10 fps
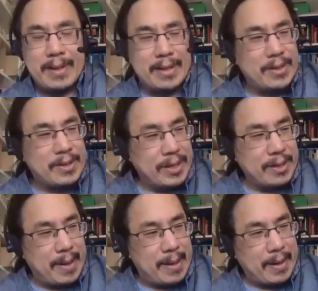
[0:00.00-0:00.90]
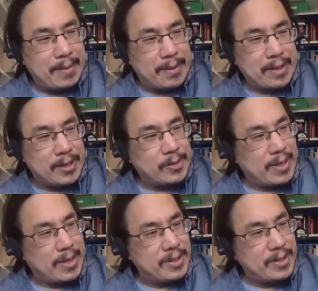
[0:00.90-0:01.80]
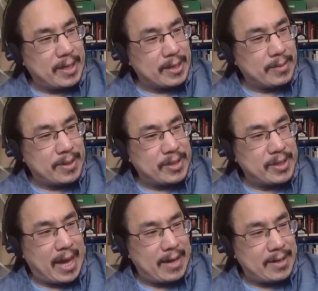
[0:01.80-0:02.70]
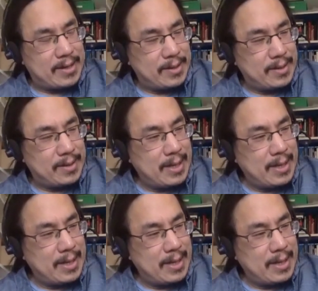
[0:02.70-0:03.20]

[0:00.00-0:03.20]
this other paper I wrote called Trust as an Unquestioning Attitude.